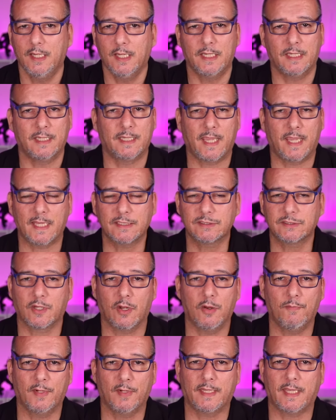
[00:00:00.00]
It gets
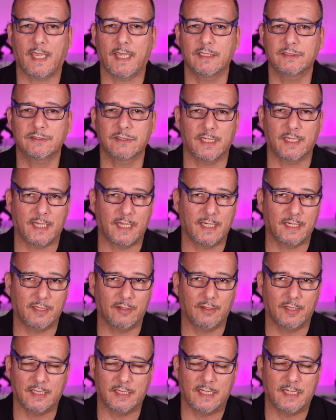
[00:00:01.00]
complicated, and
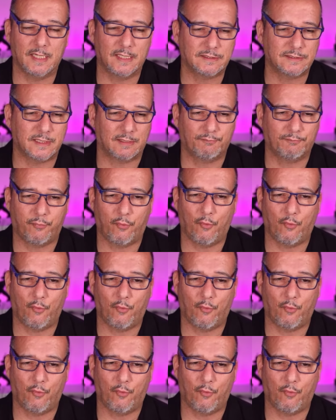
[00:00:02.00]
it's a